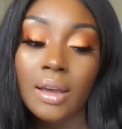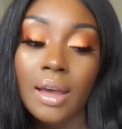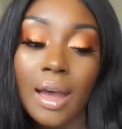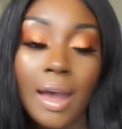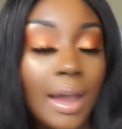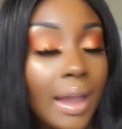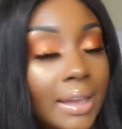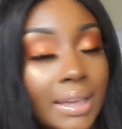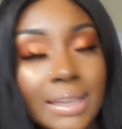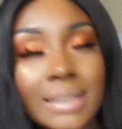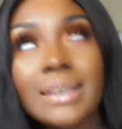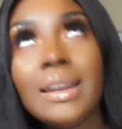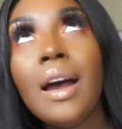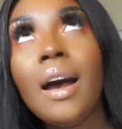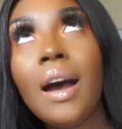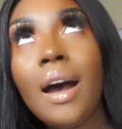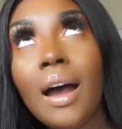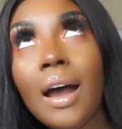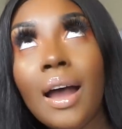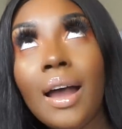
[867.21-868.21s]
I
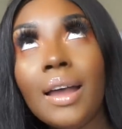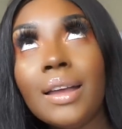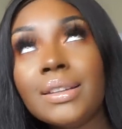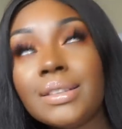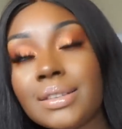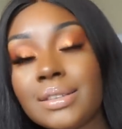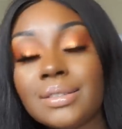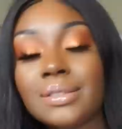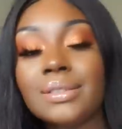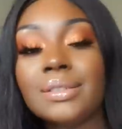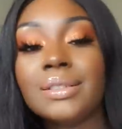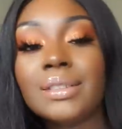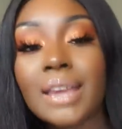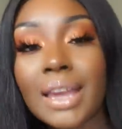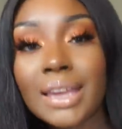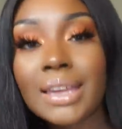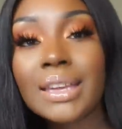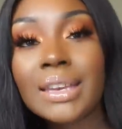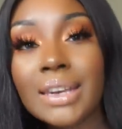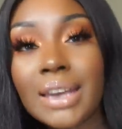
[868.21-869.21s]
cannot.
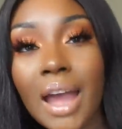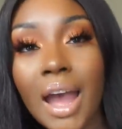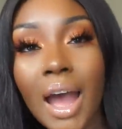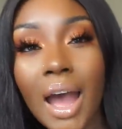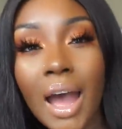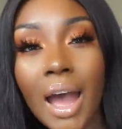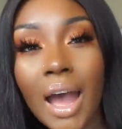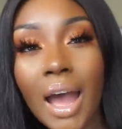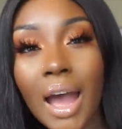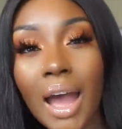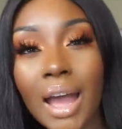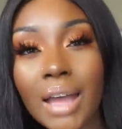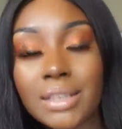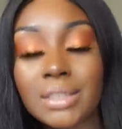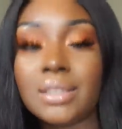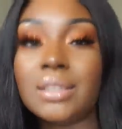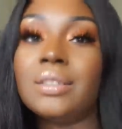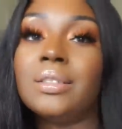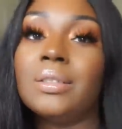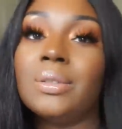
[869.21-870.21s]
I
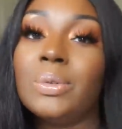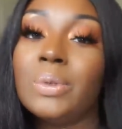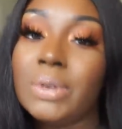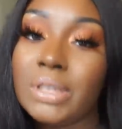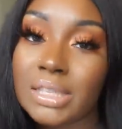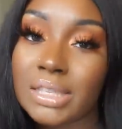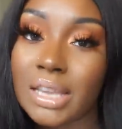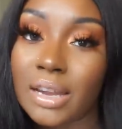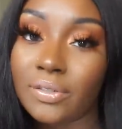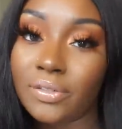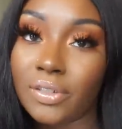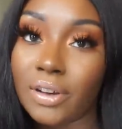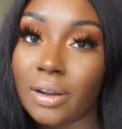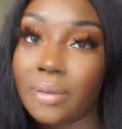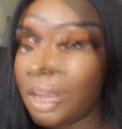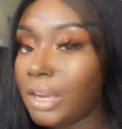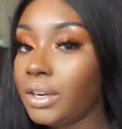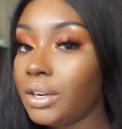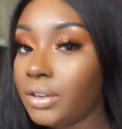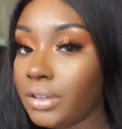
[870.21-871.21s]
cannot. What is that from?
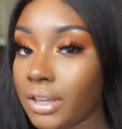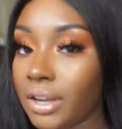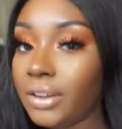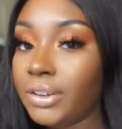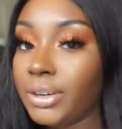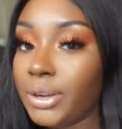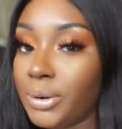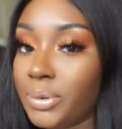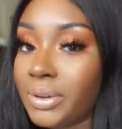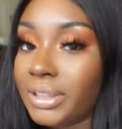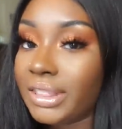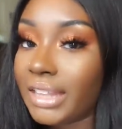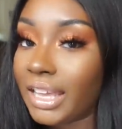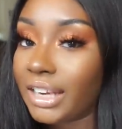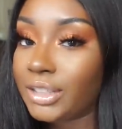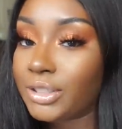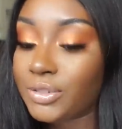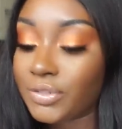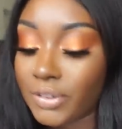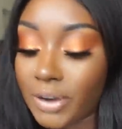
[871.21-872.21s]
I know y'all know what
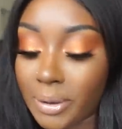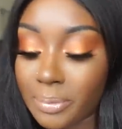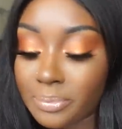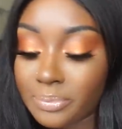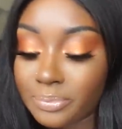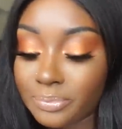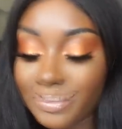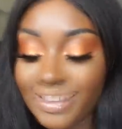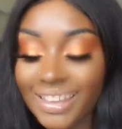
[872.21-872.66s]
that is from.